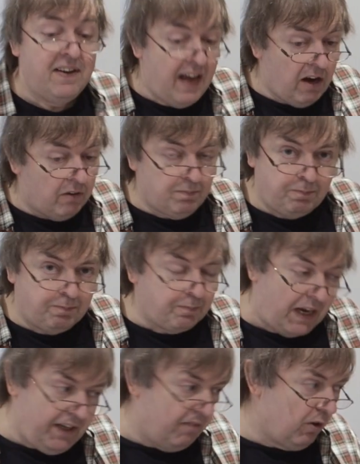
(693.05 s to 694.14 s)
Now,
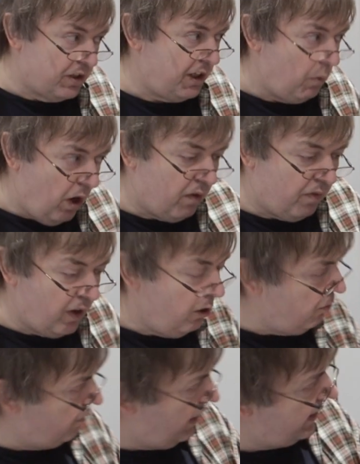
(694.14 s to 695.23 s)
you've looked at your
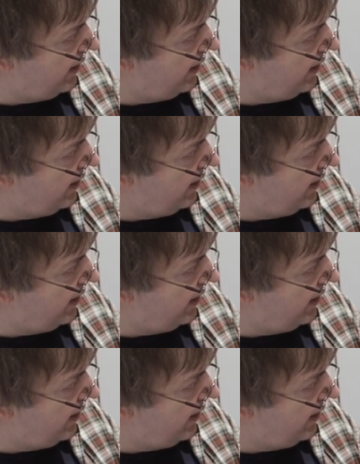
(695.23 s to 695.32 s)
workflow, there